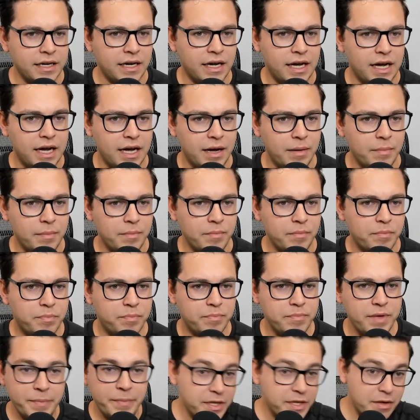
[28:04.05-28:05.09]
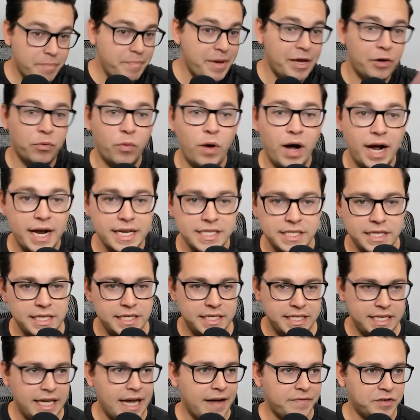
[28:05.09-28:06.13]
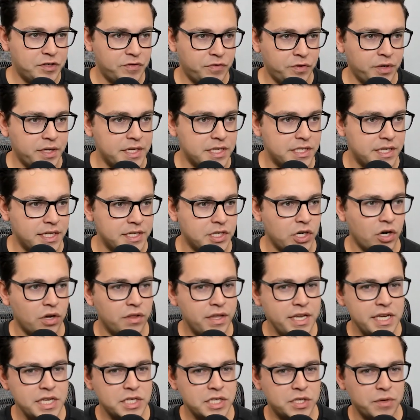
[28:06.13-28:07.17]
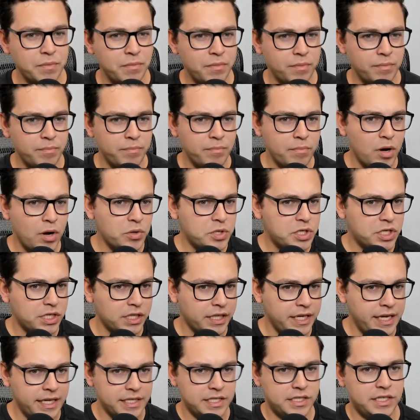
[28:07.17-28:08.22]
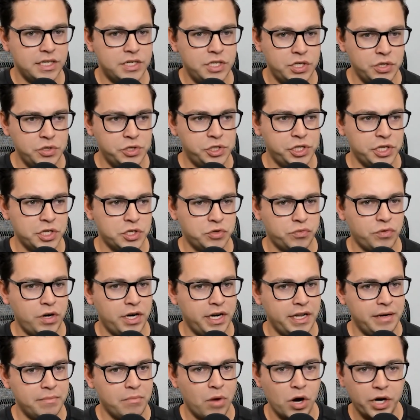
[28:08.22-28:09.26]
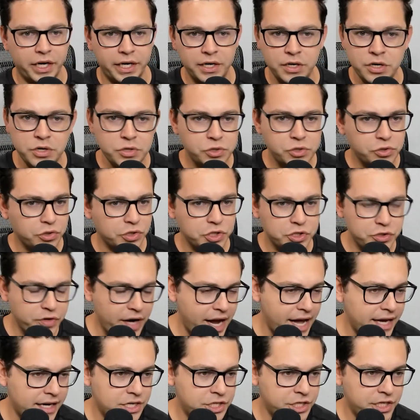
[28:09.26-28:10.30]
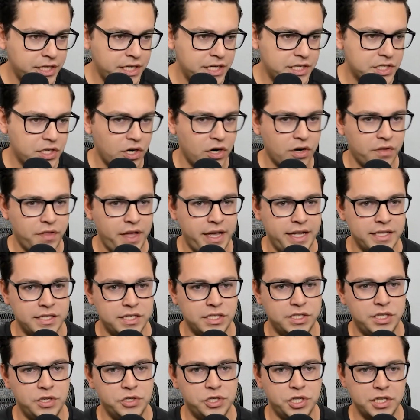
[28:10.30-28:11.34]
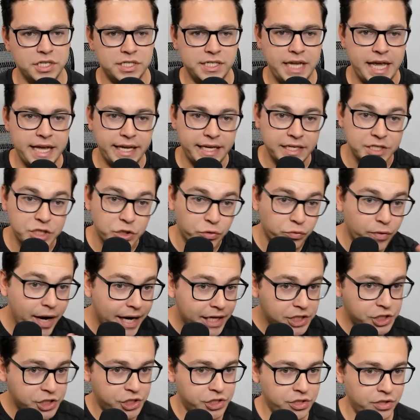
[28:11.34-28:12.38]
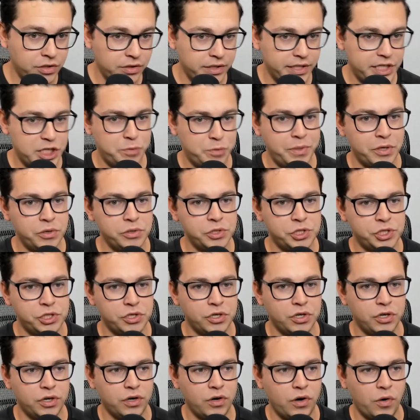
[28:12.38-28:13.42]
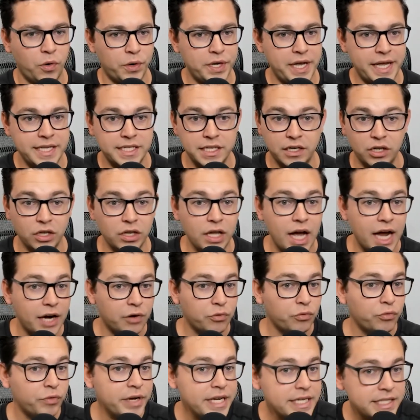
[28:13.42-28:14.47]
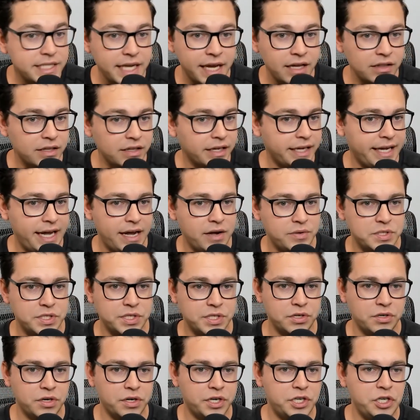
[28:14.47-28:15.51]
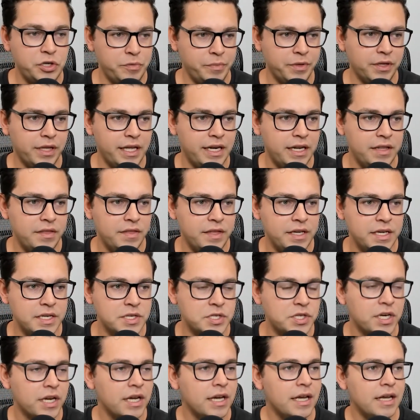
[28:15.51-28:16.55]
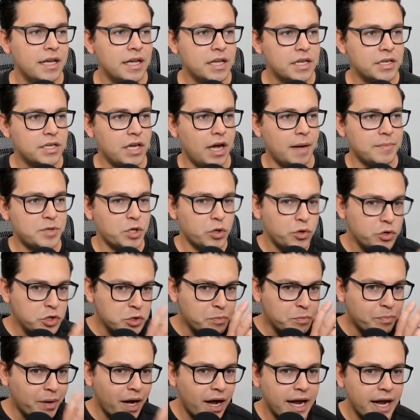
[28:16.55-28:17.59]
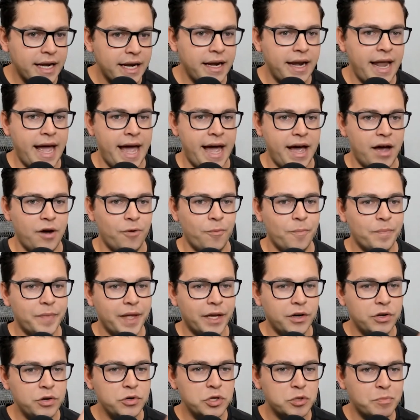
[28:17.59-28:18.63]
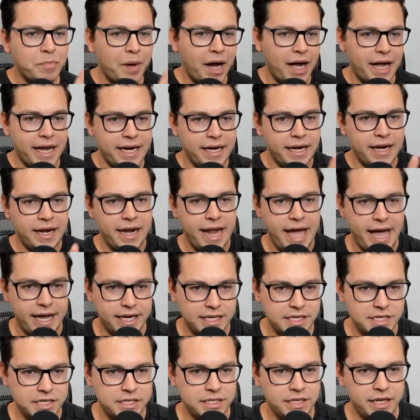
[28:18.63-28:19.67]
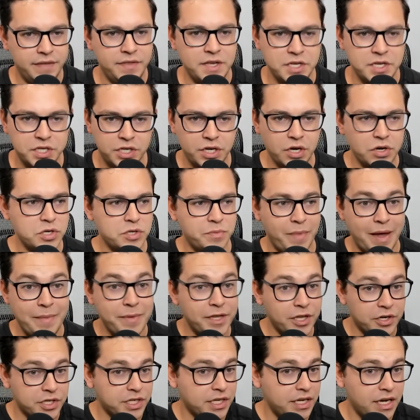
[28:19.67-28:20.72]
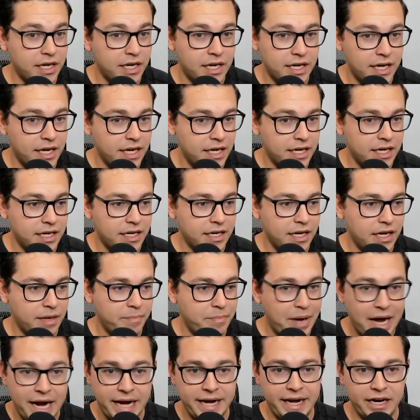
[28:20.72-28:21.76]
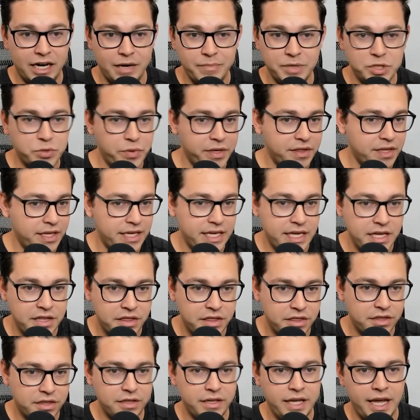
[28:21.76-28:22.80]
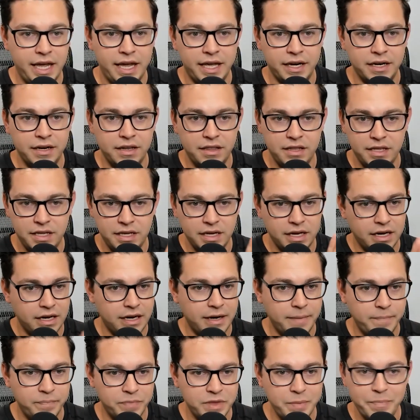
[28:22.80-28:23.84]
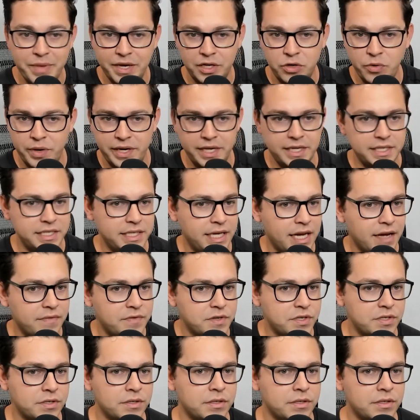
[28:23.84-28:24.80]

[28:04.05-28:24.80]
Um, I mean, the Bitwise ETFs, for instance, are these mostly institutions running market neutral strategies? Are they institutions taking directional exposure, or is it a lot of retail accounts that are accumulating these? Um, so who's buying now and who's buying next? And this goes maybe there's a, a, a binary between the ETH and the um, the Bitcoin ETFs.